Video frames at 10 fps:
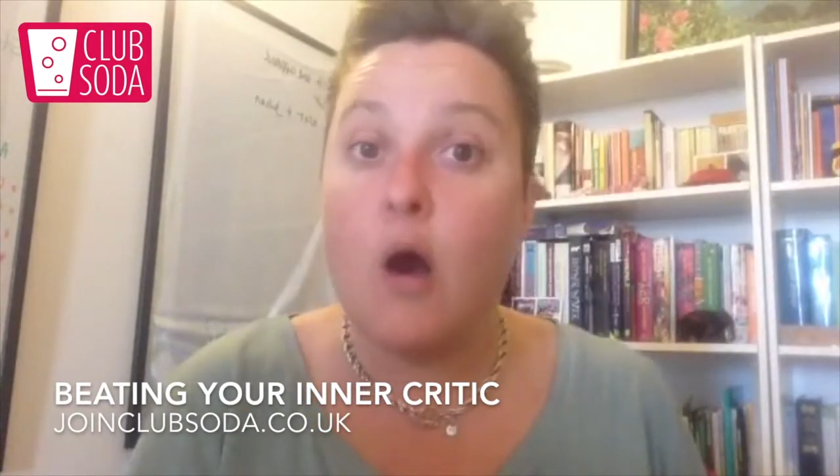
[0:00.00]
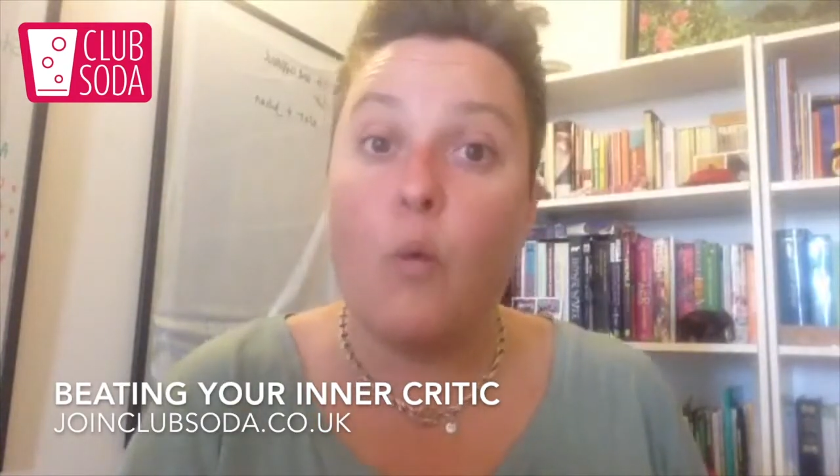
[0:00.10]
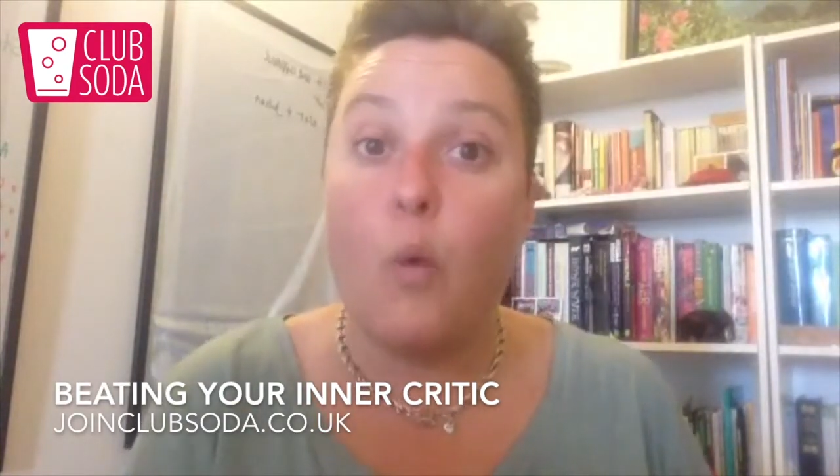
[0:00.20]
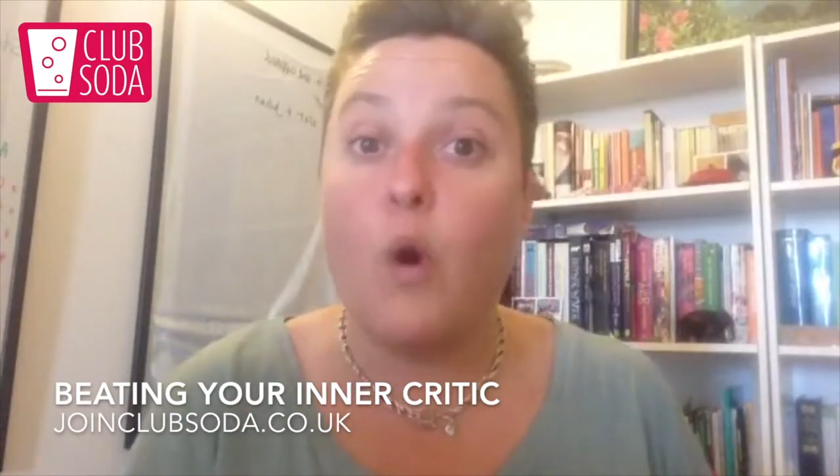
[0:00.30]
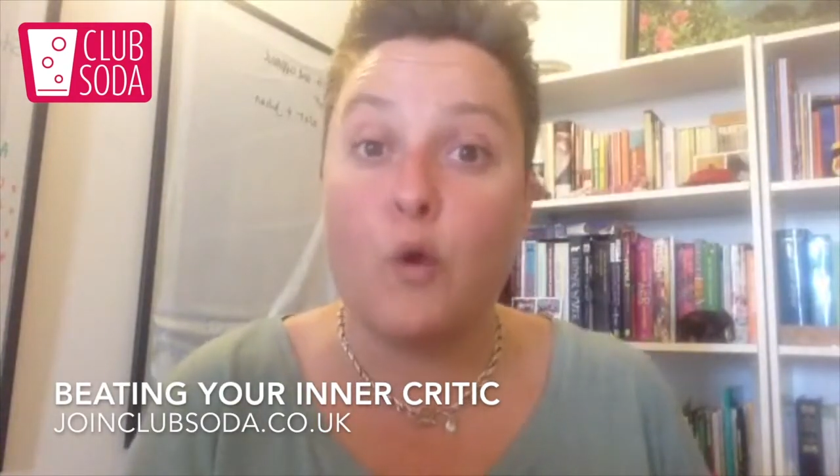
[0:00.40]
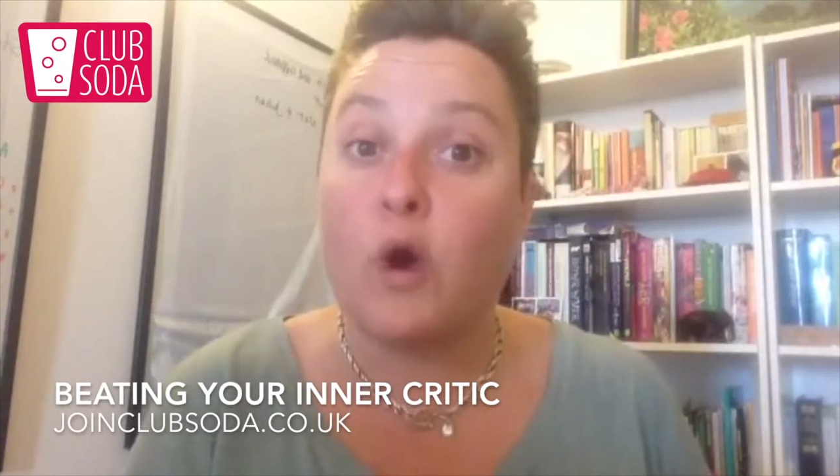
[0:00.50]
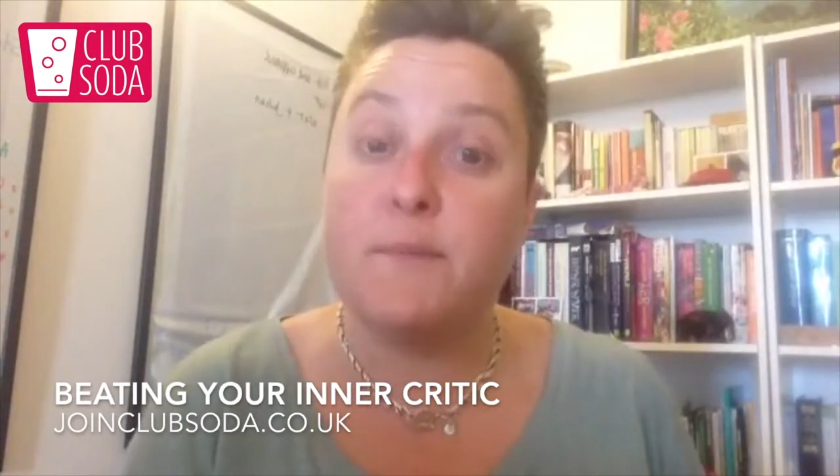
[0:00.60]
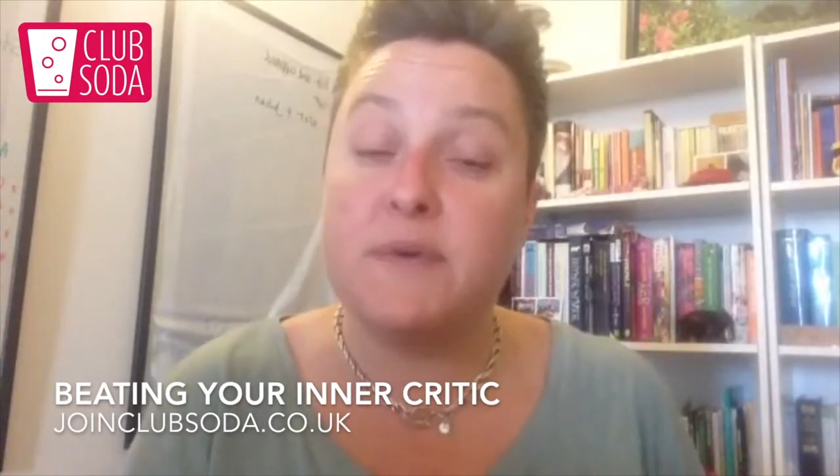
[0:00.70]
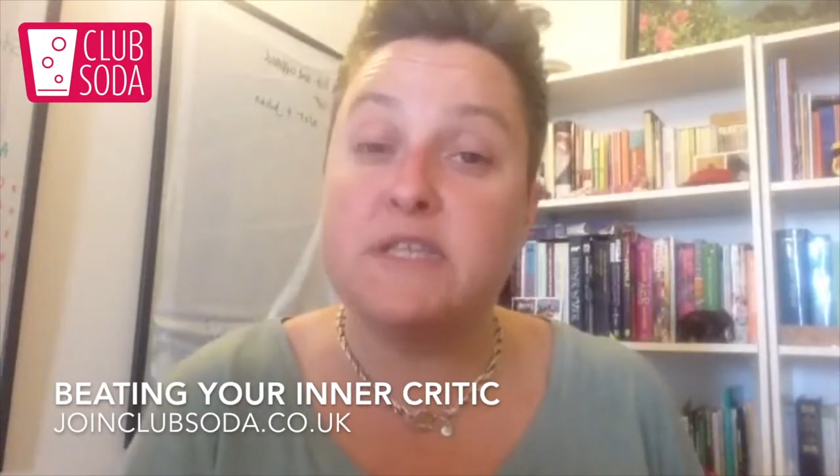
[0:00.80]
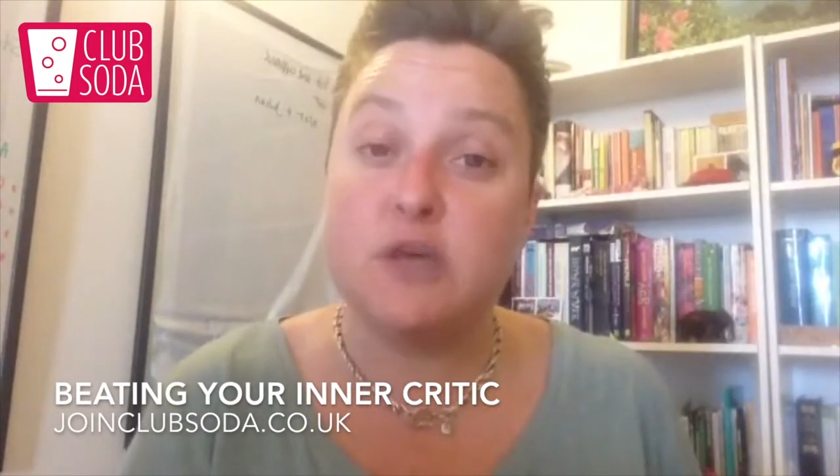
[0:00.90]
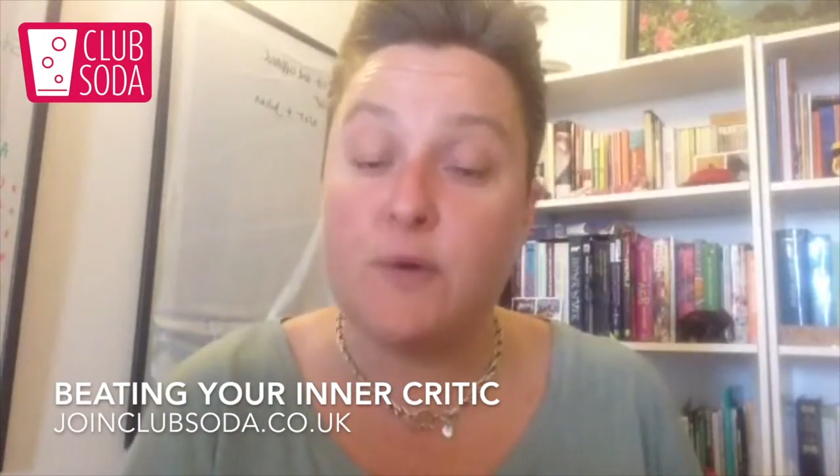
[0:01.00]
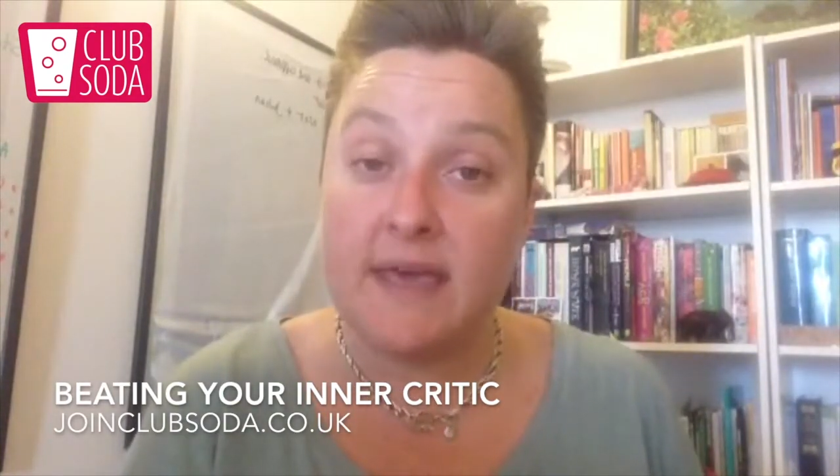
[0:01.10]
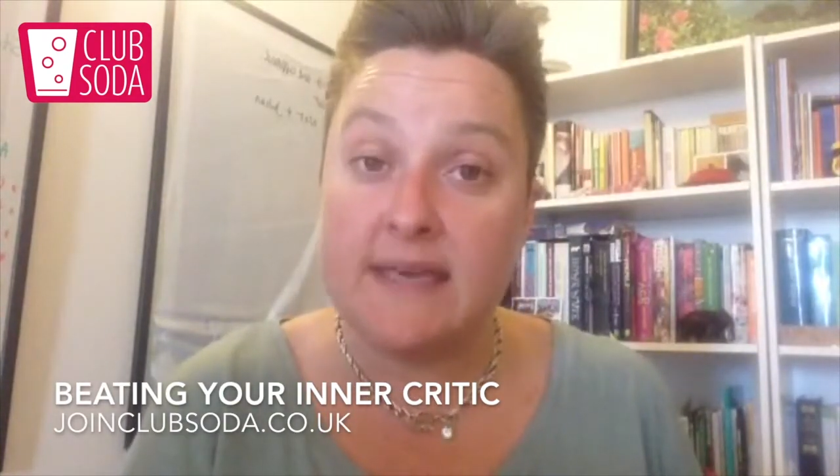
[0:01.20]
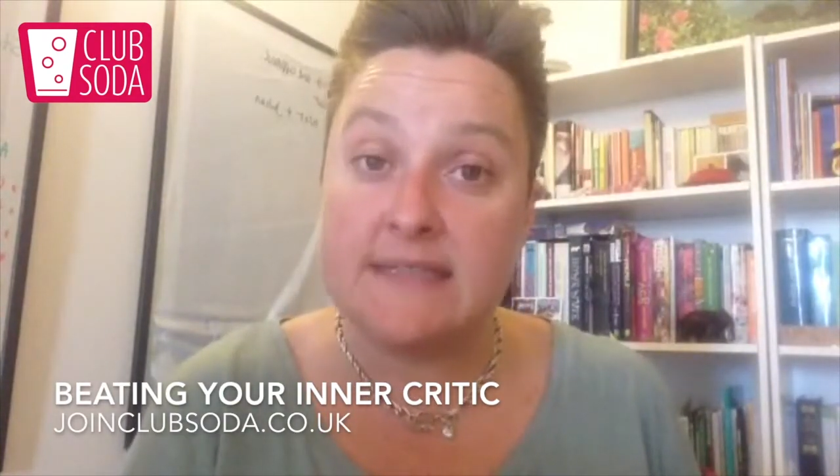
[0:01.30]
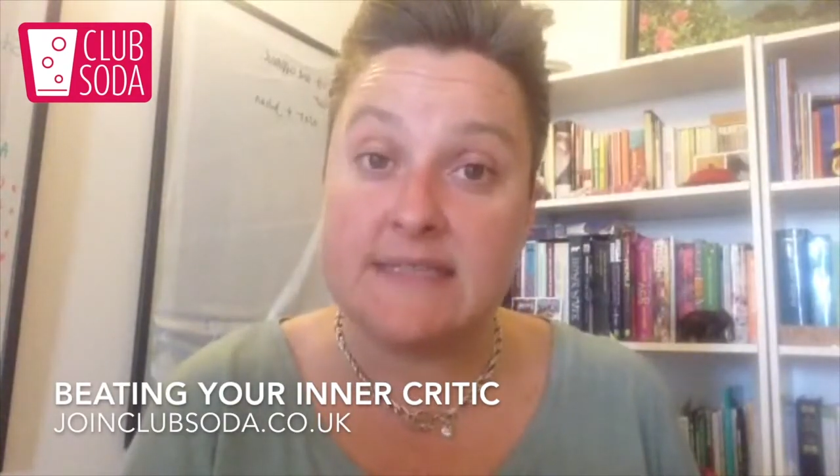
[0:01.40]
what you're going to be doing
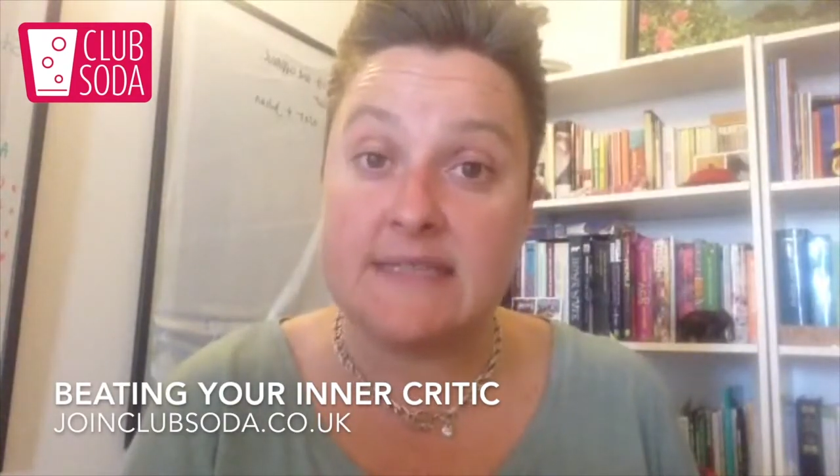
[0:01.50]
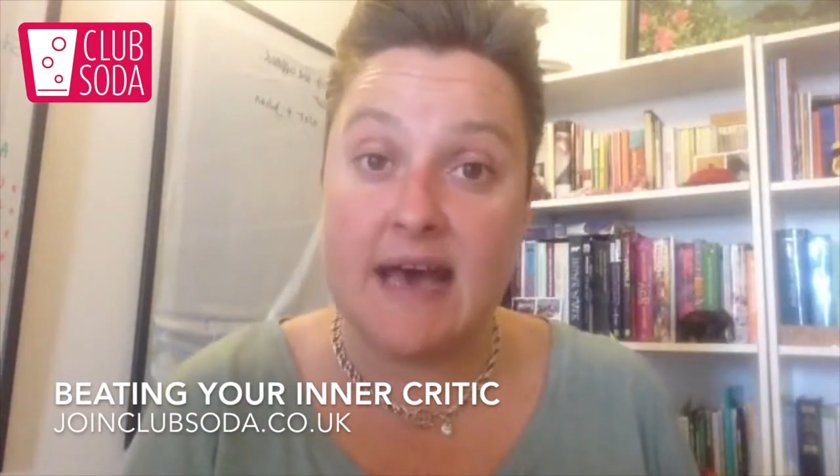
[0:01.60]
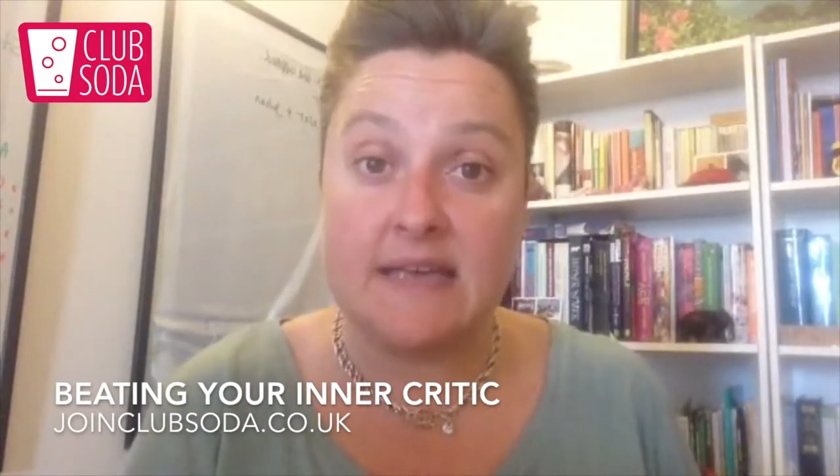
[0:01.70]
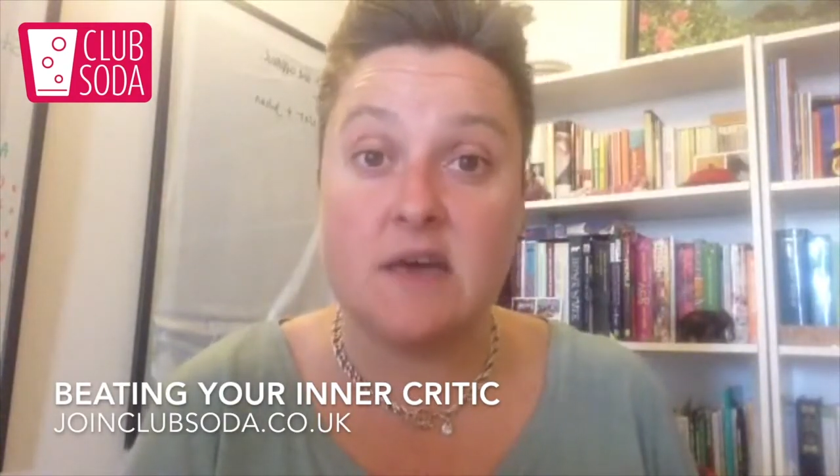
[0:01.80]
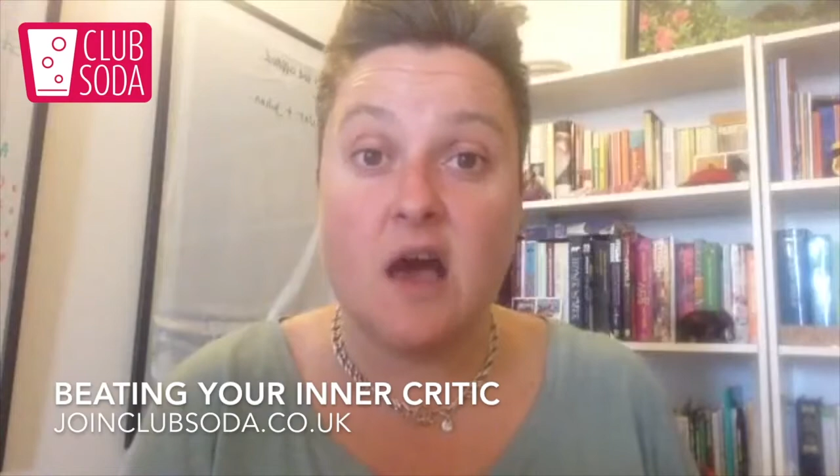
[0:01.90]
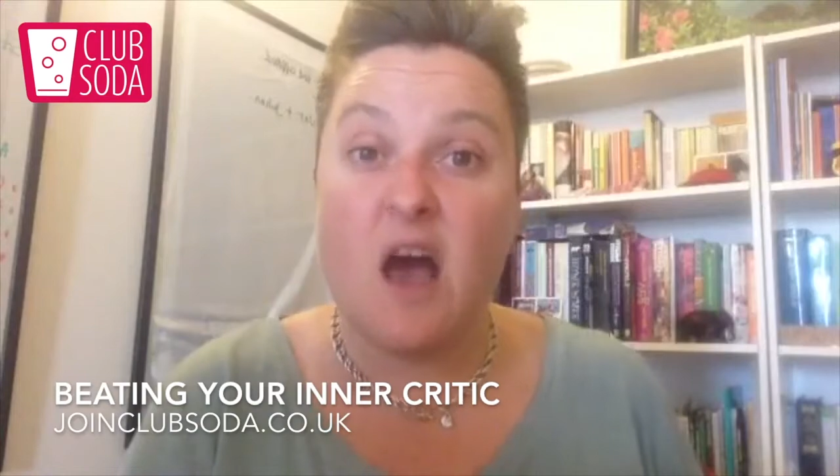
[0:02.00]
instead,